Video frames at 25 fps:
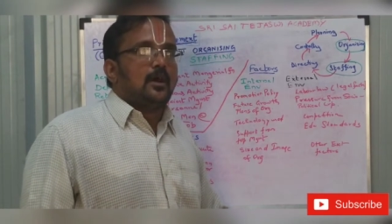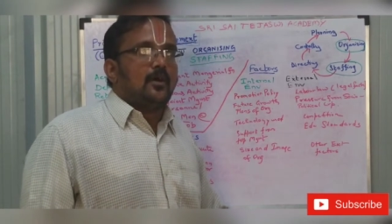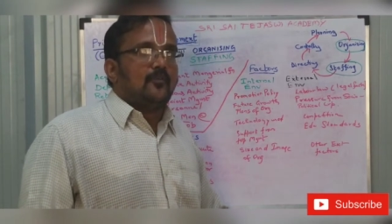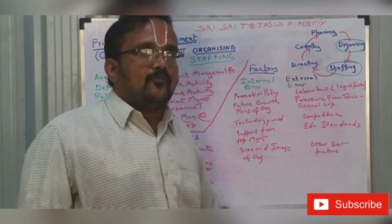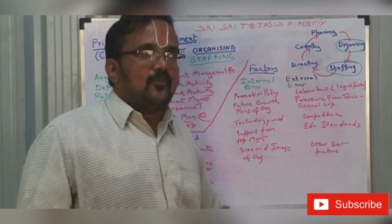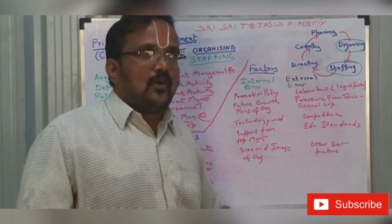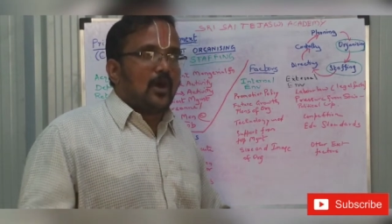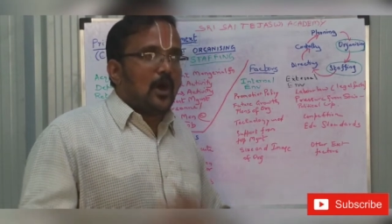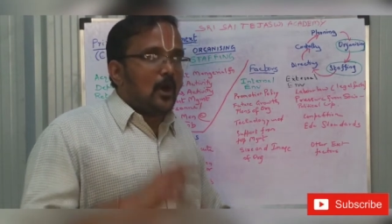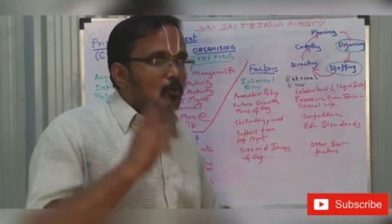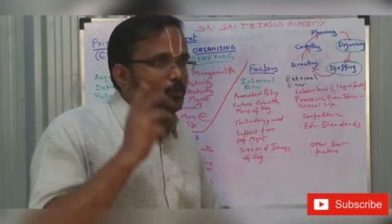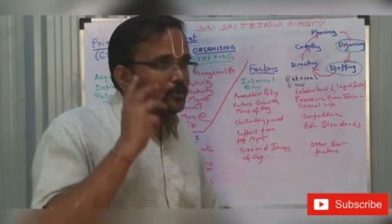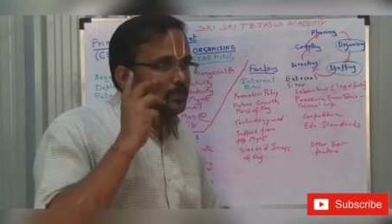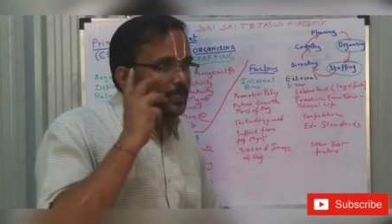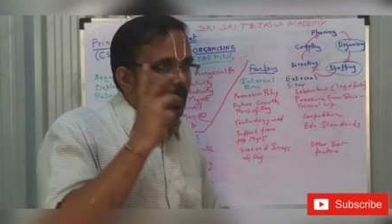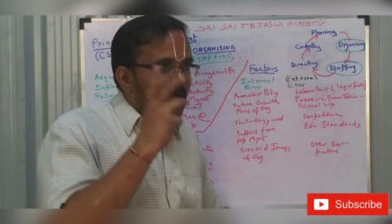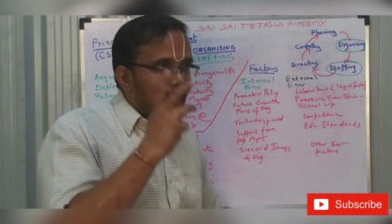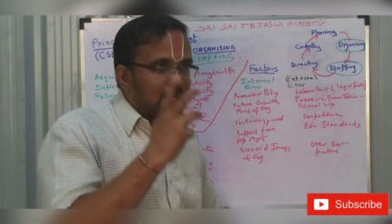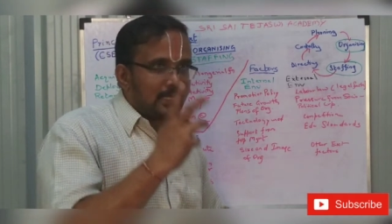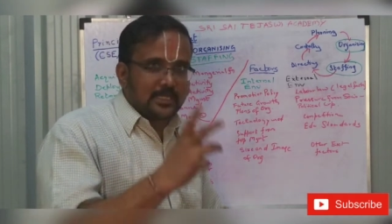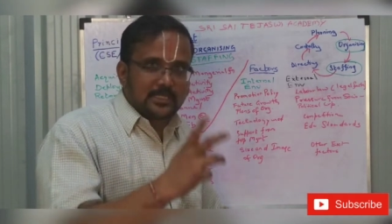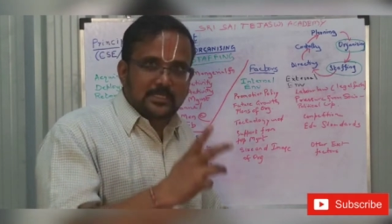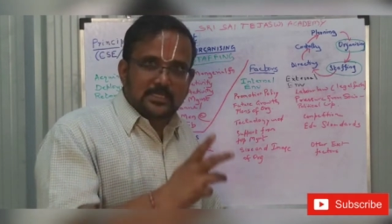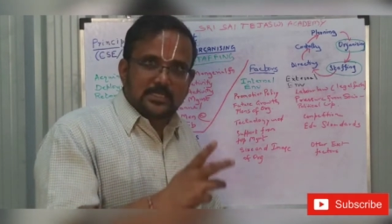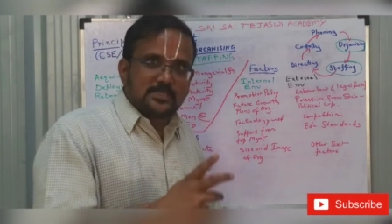of how
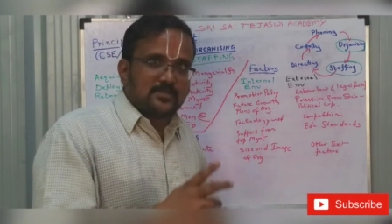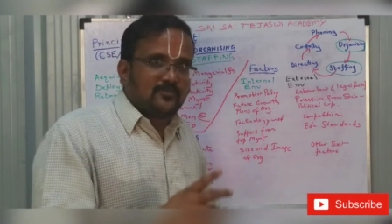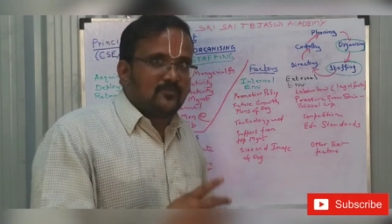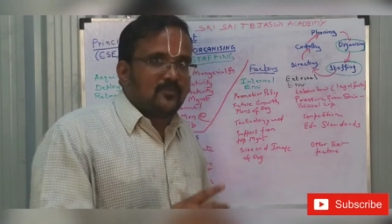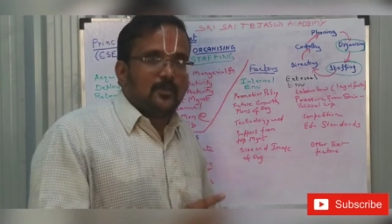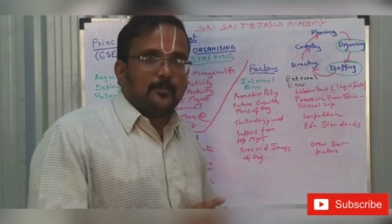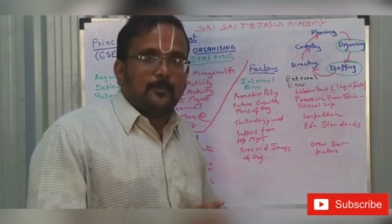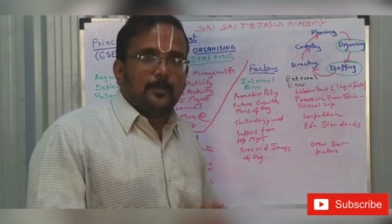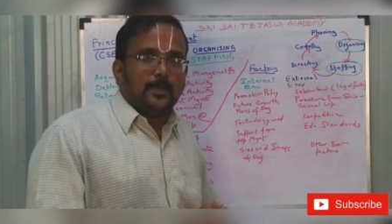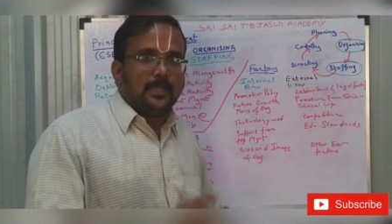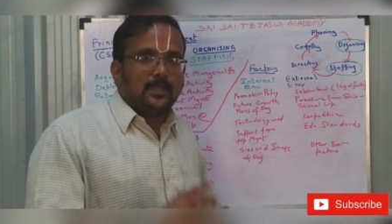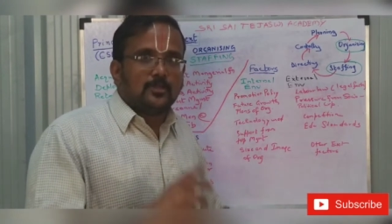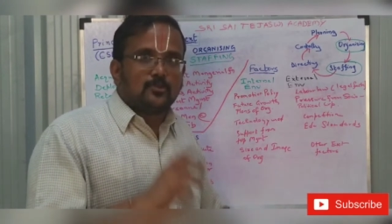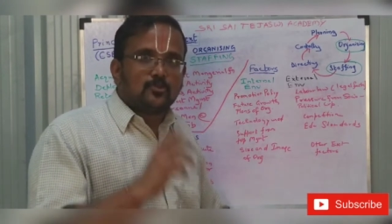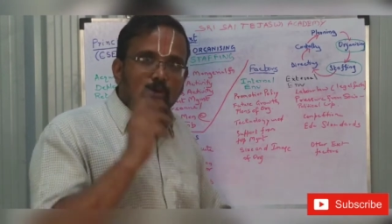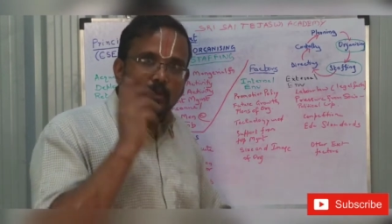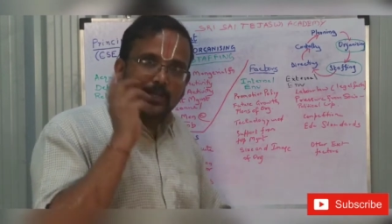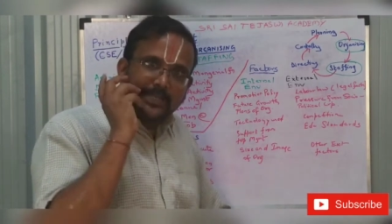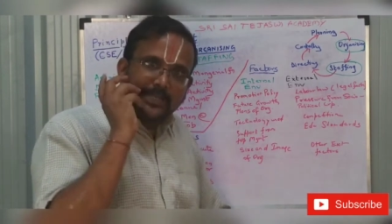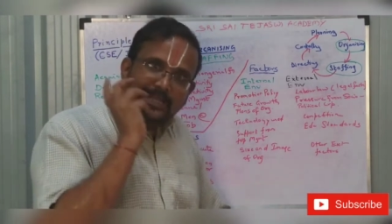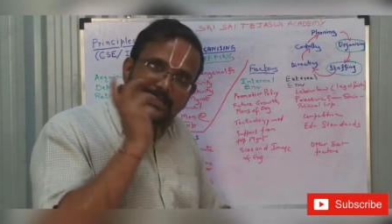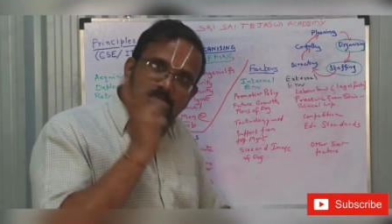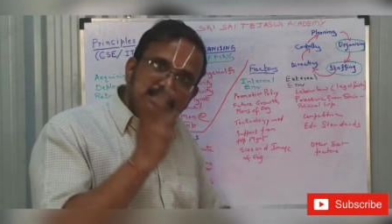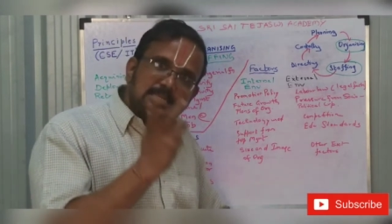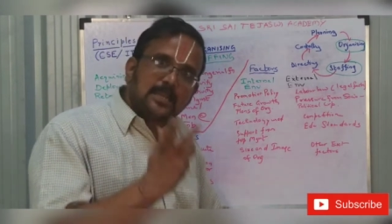the organization will be.
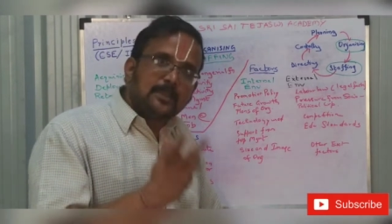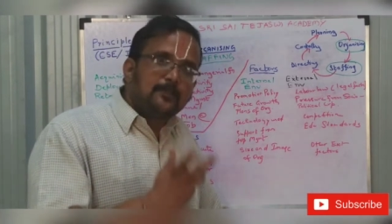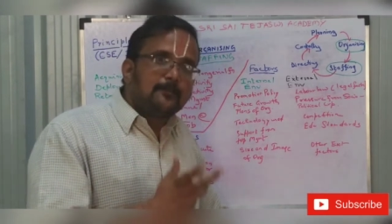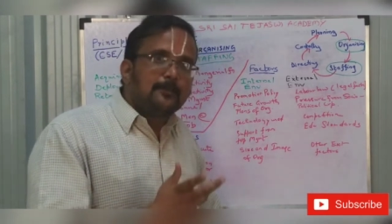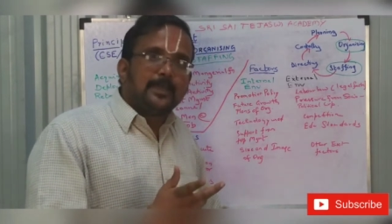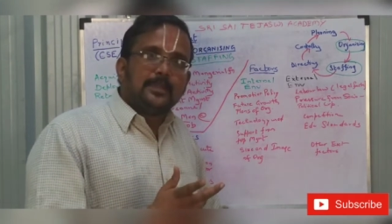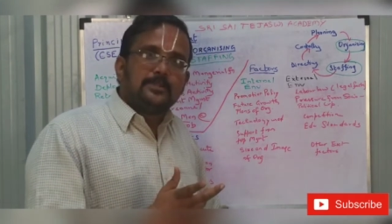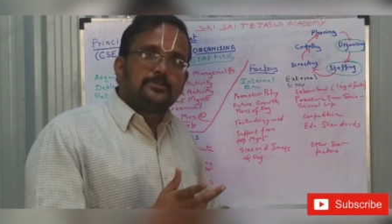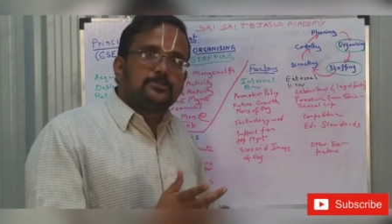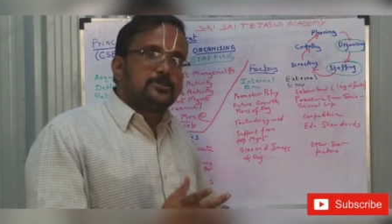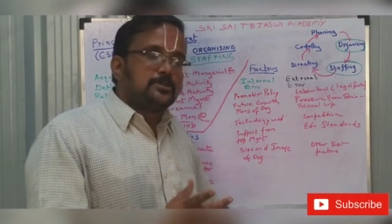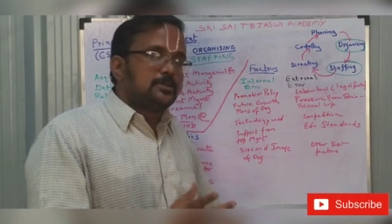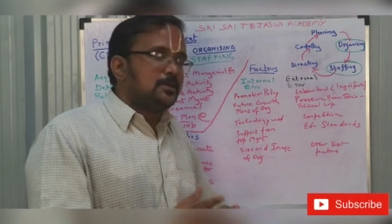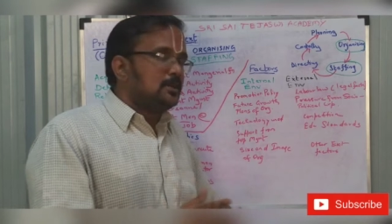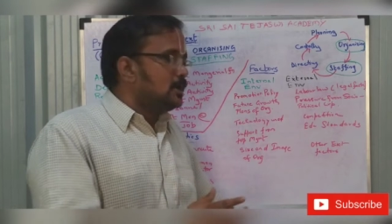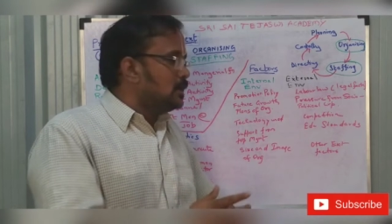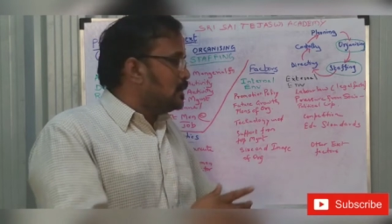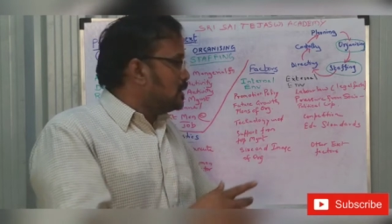So it has an image.